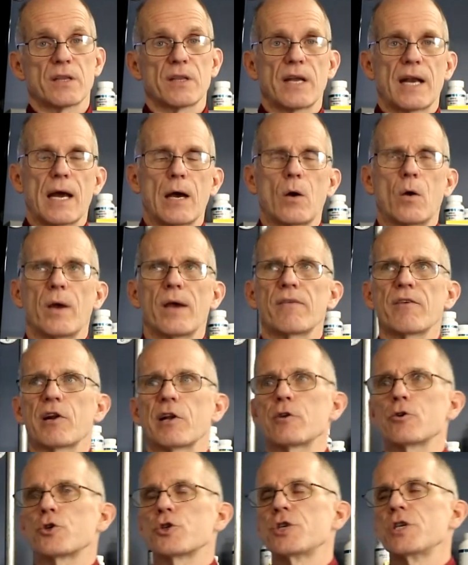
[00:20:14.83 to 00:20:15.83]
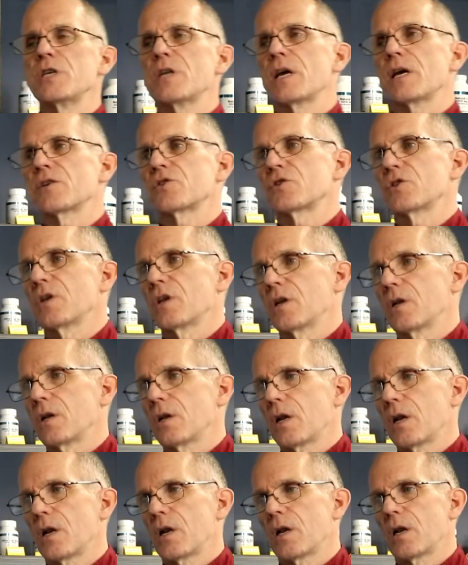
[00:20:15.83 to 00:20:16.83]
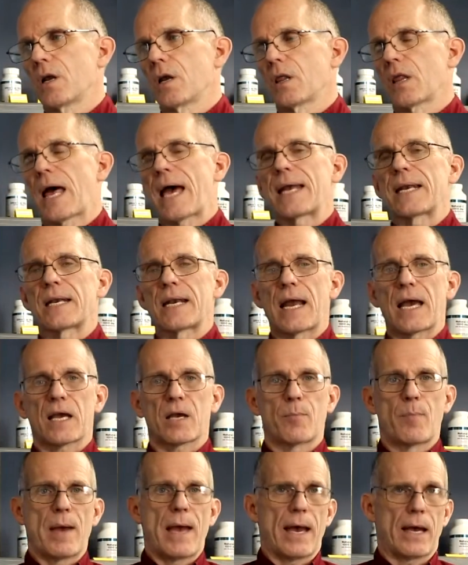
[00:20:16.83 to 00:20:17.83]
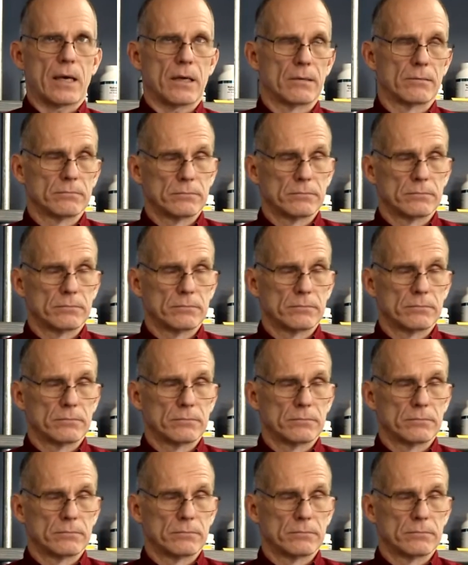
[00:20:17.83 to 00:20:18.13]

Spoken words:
They now have it on your sheet as the glide neck back.